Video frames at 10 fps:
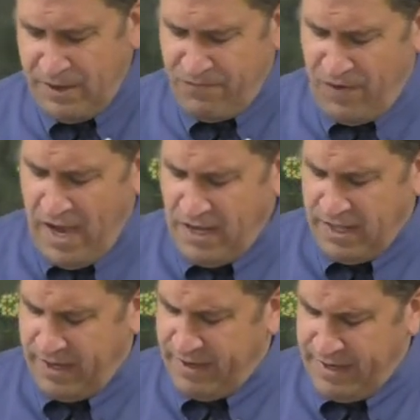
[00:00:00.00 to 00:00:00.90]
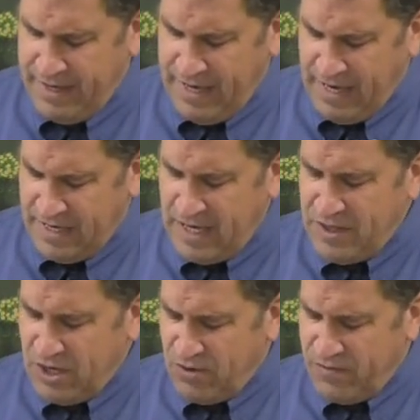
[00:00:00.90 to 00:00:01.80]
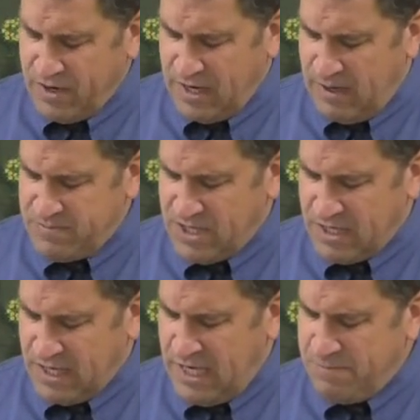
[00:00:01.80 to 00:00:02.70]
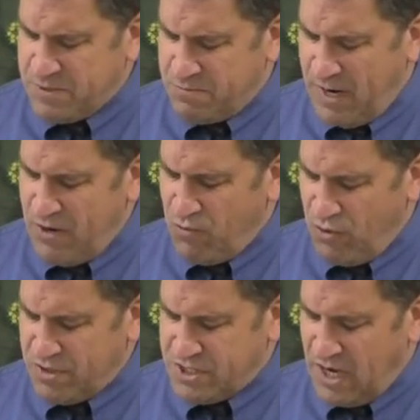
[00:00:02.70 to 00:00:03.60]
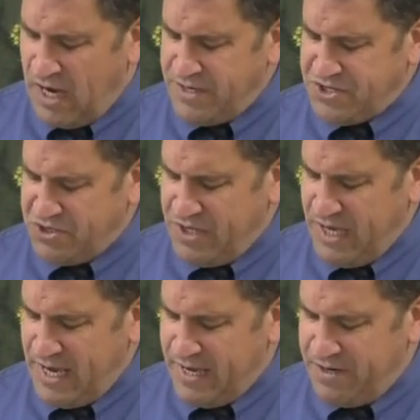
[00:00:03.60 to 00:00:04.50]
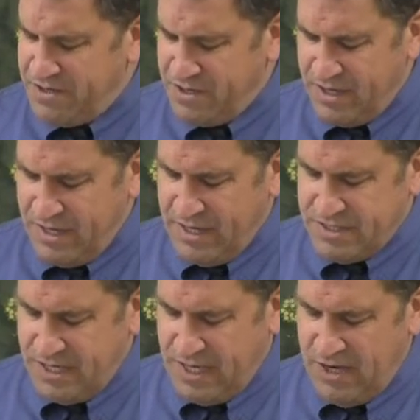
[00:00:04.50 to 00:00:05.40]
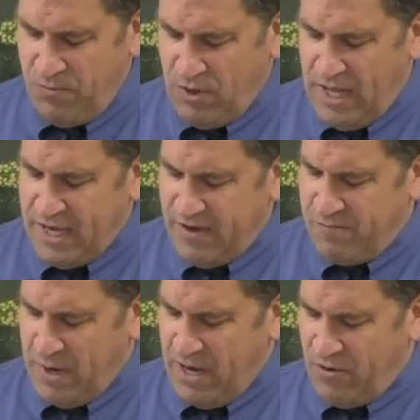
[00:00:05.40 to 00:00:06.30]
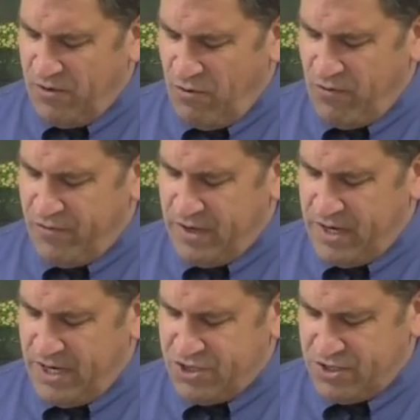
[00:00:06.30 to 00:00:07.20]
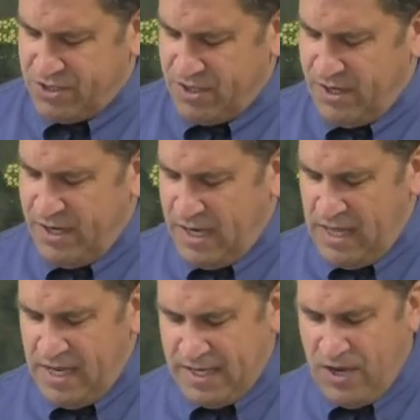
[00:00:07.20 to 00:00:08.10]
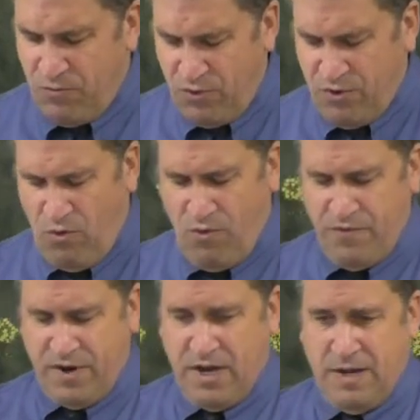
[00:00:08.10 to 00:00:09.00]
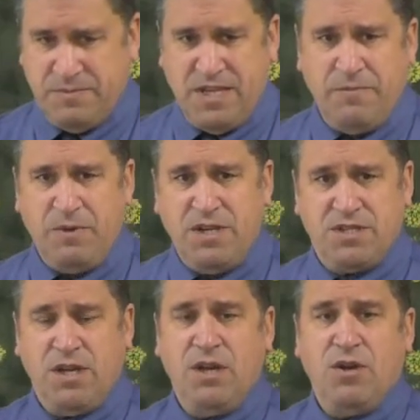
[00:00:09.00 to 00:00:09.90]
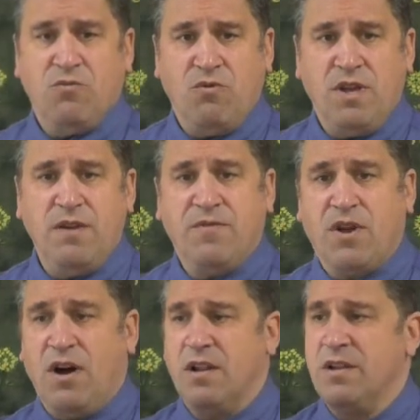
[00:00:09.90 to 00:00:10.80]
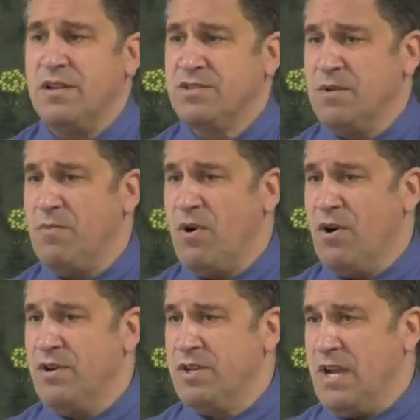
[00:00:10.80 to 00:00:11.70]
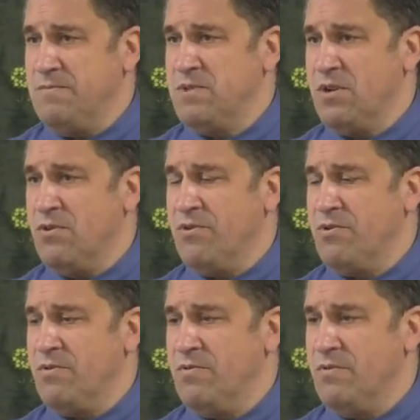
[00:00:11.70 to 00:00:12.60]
Finally, and he that overcomes and keeps my works unto the end, to him will I give power over the nations. I like that word overcomes. That means we've got some hard times to go through.